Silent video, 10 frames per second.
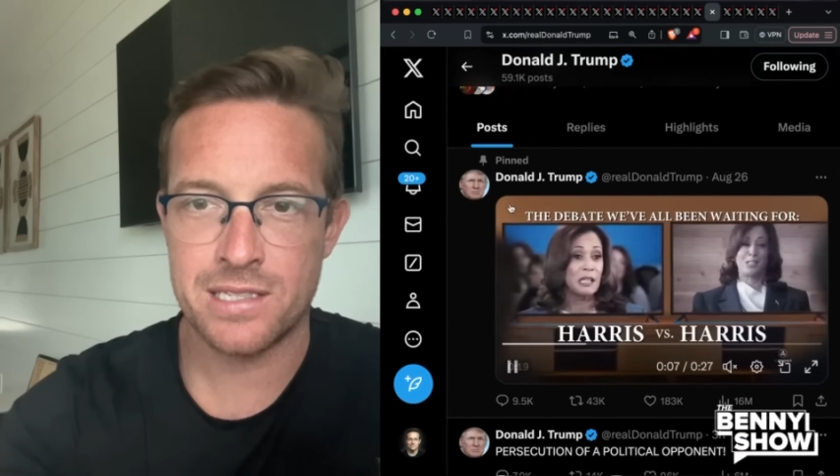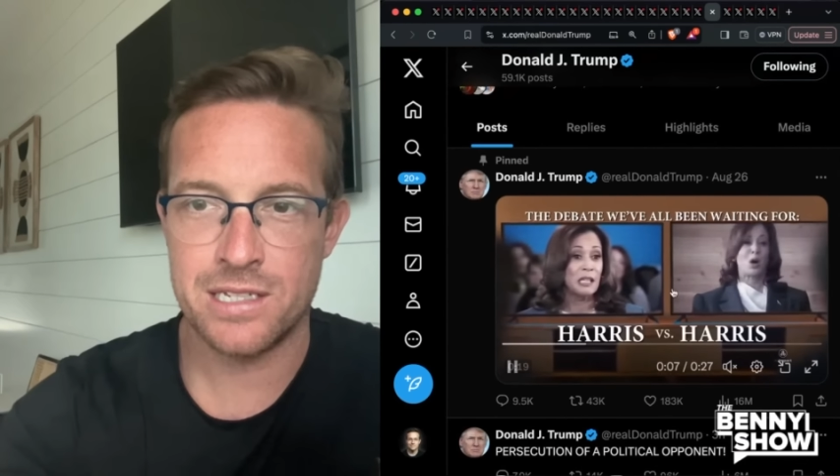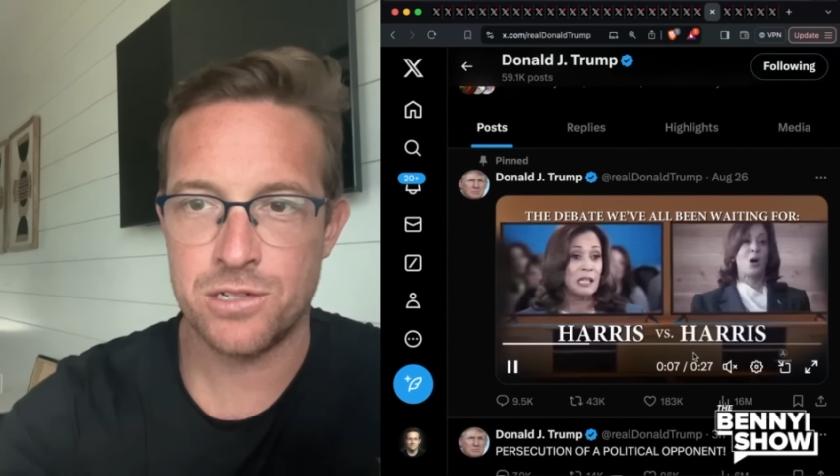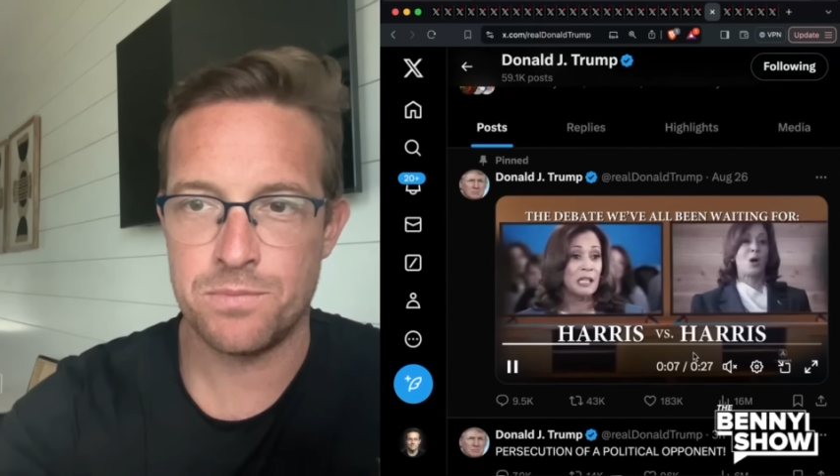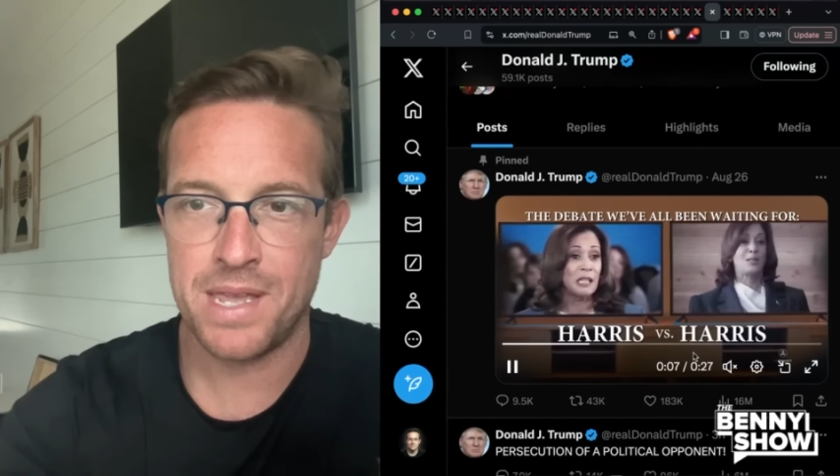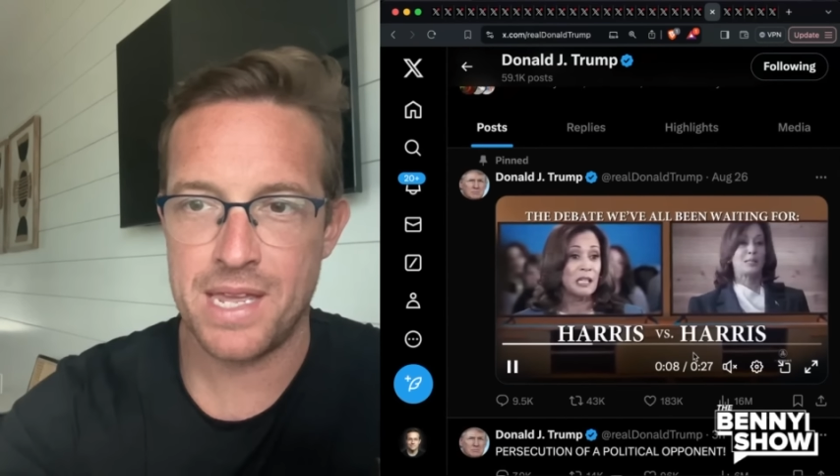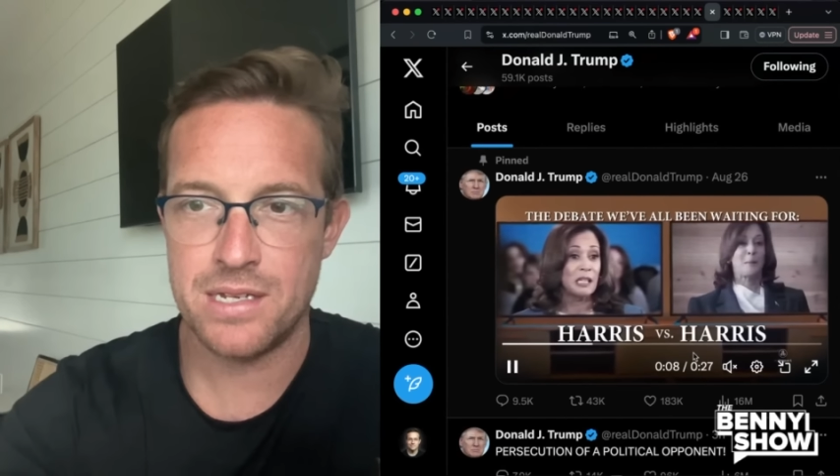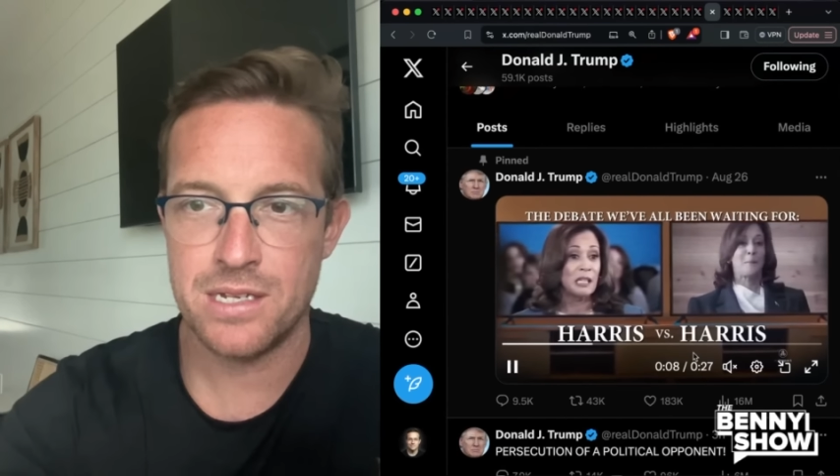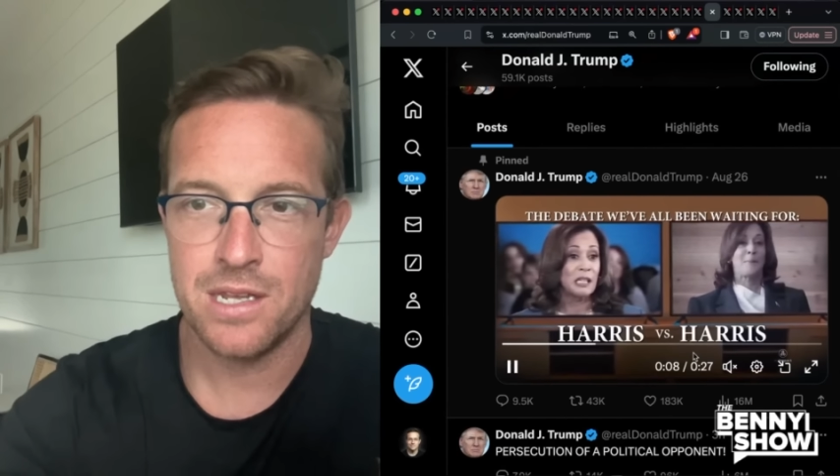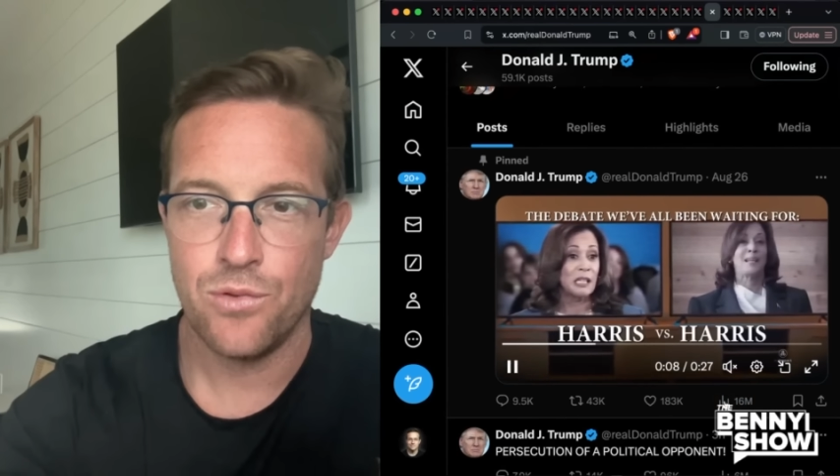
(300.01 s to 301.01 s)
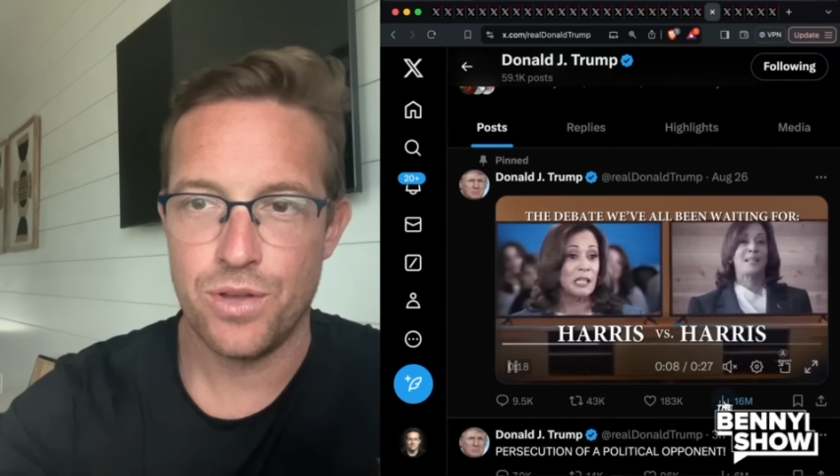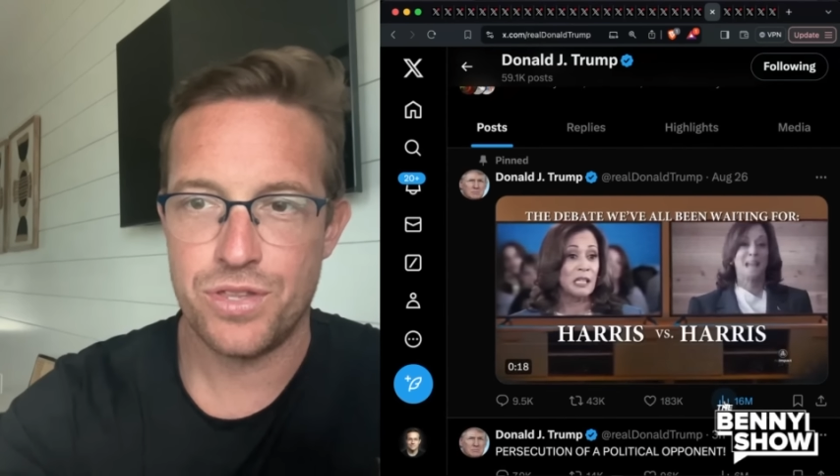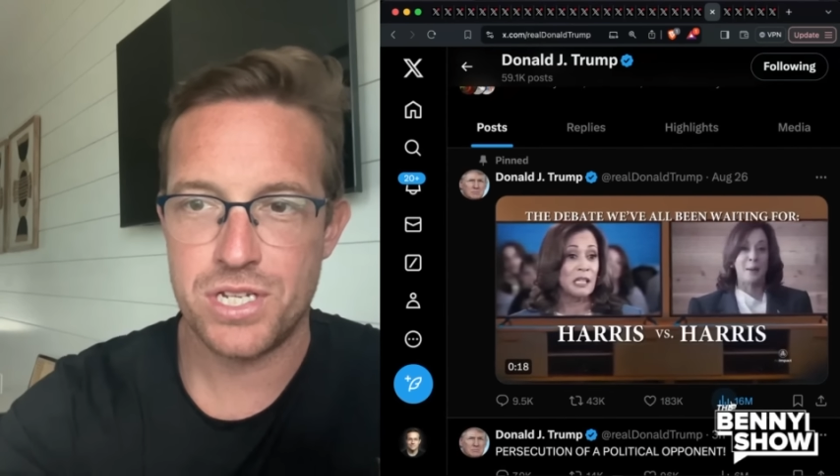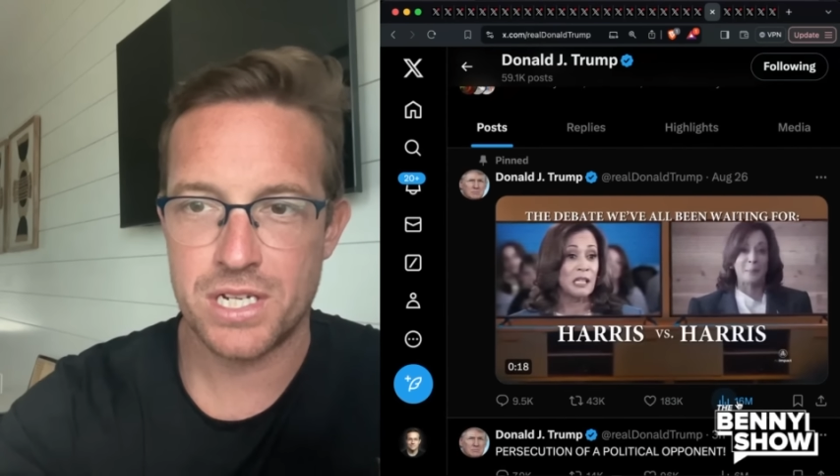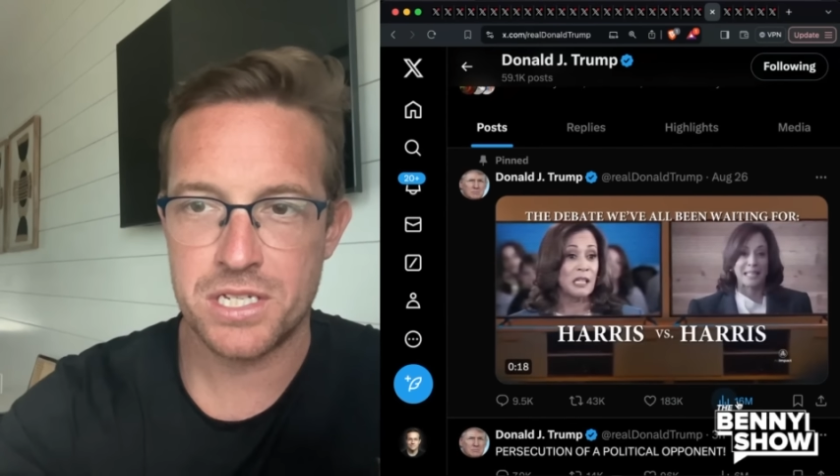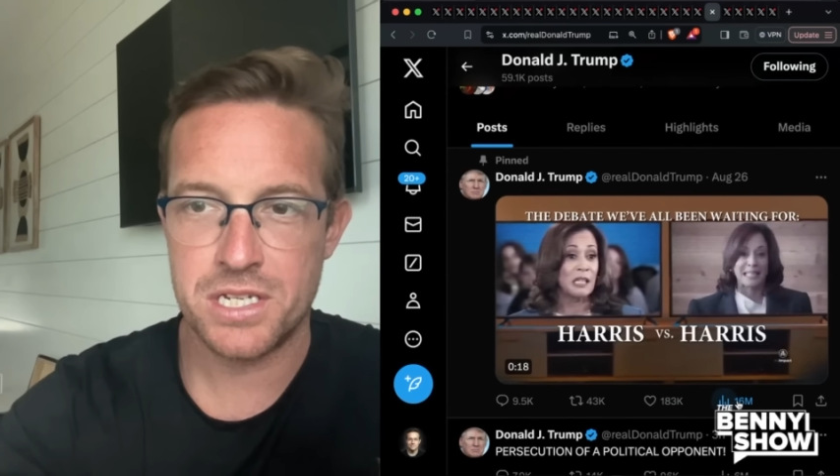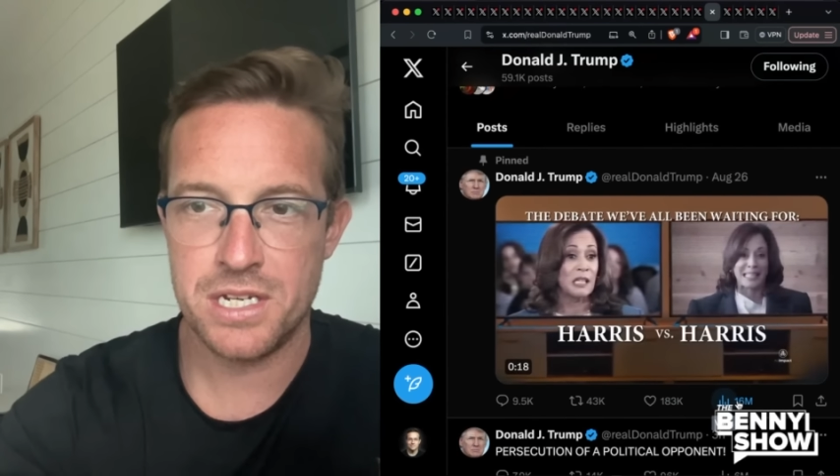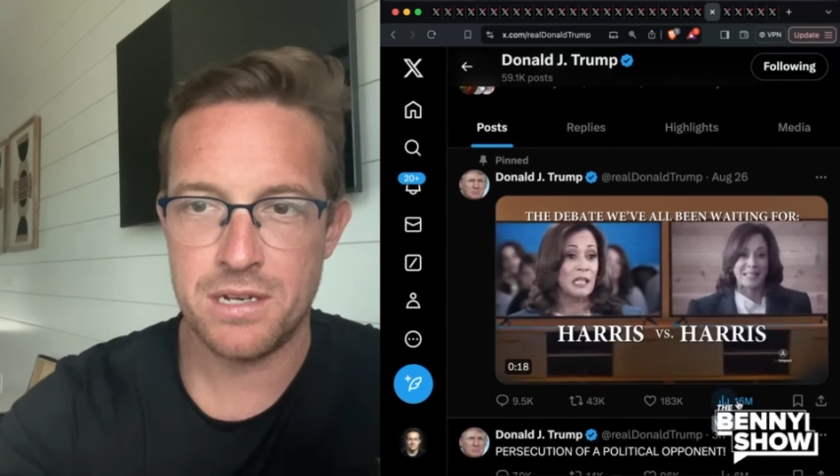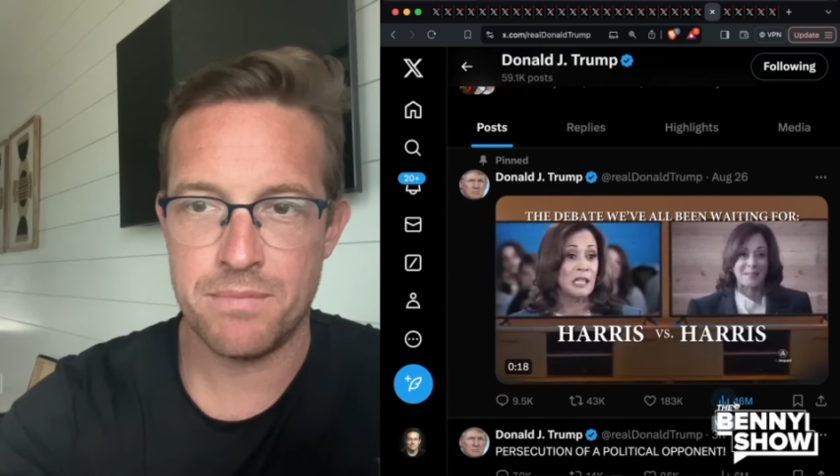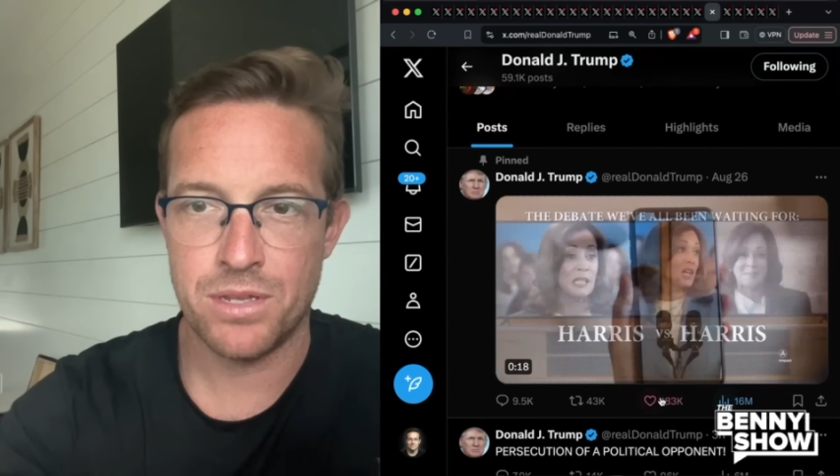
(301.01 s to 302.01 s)
This is pinned with
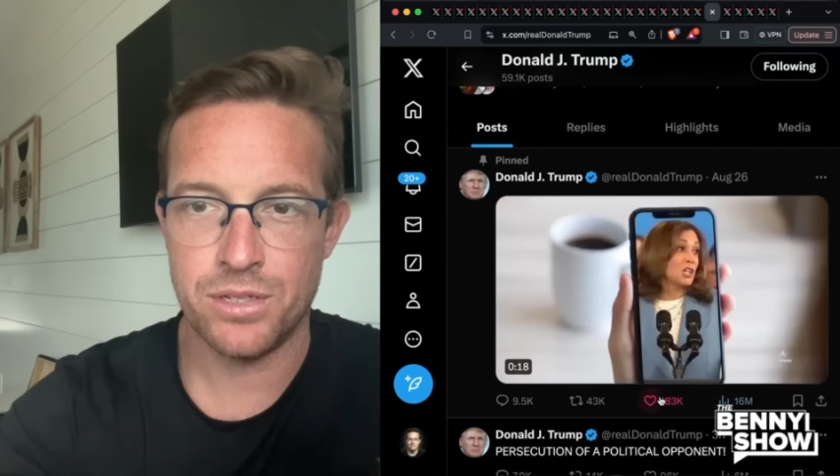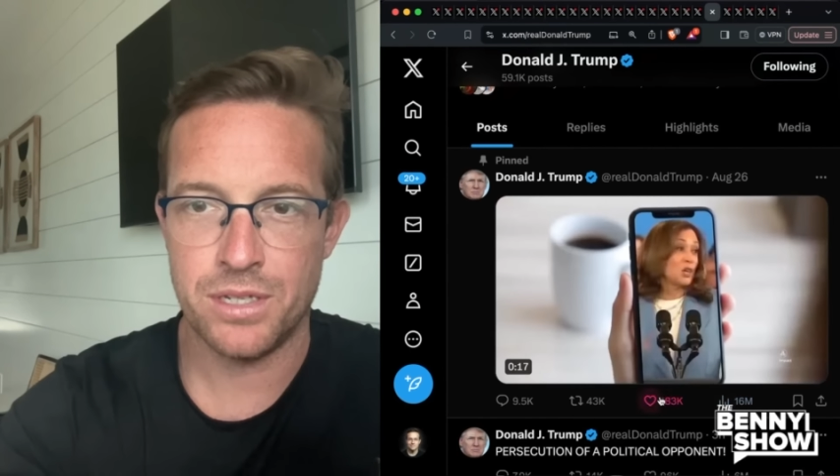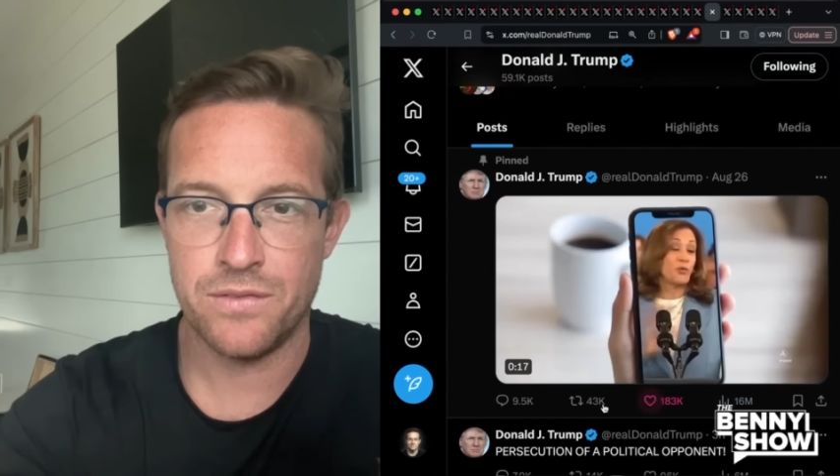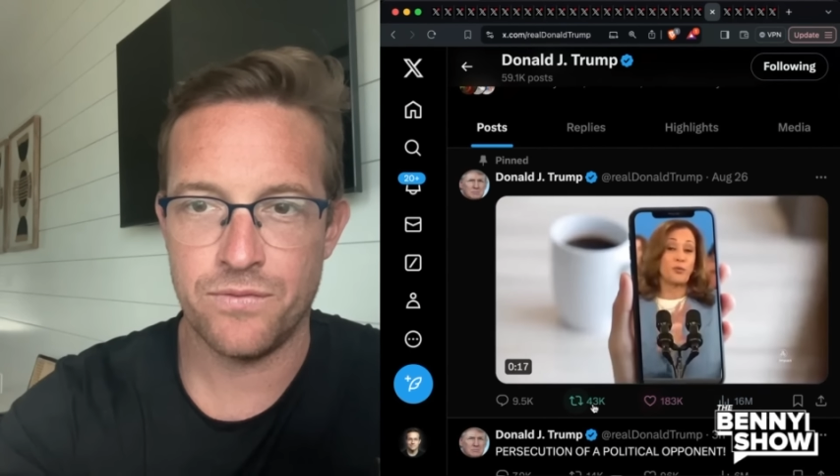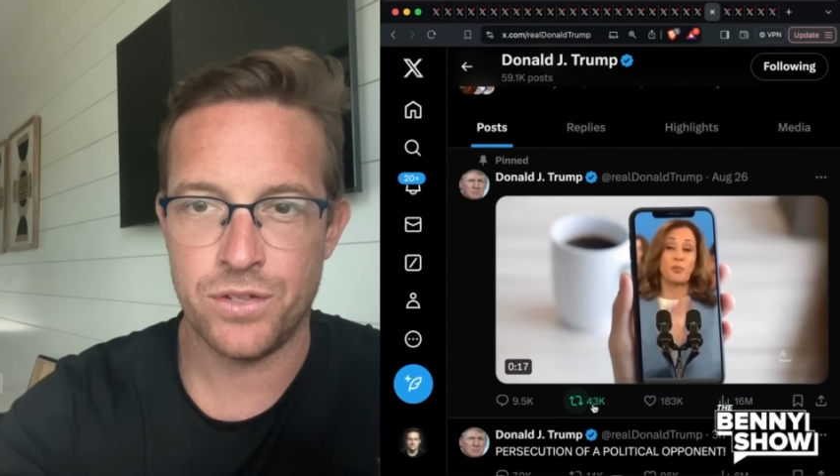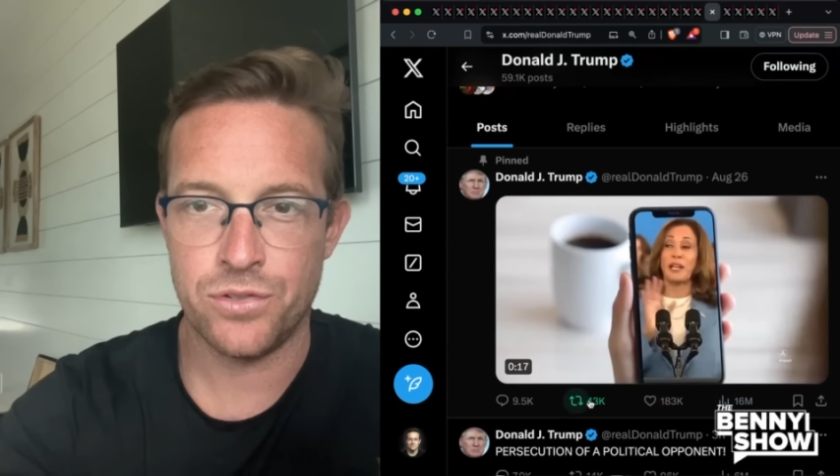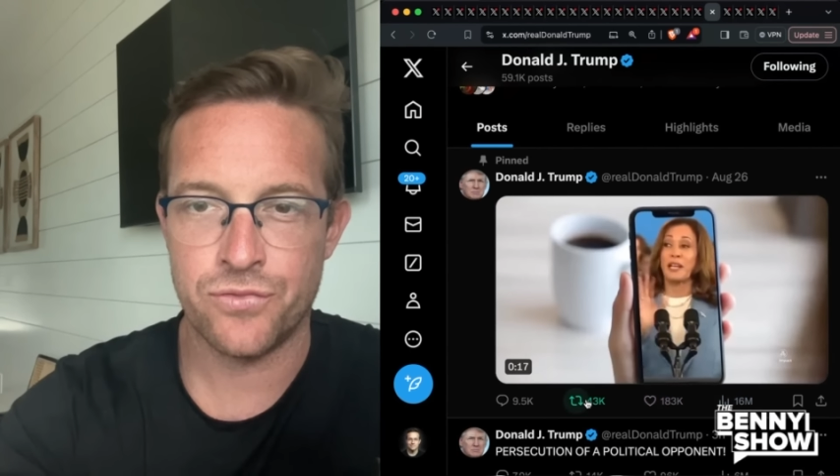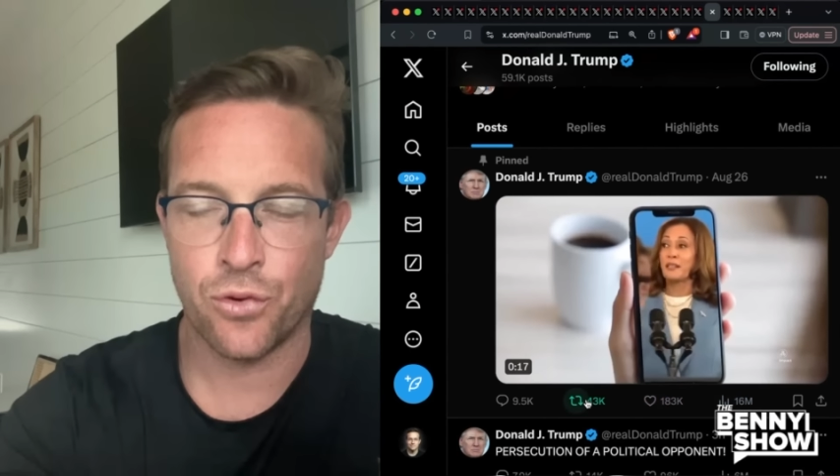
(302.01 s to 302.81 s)
16 million views,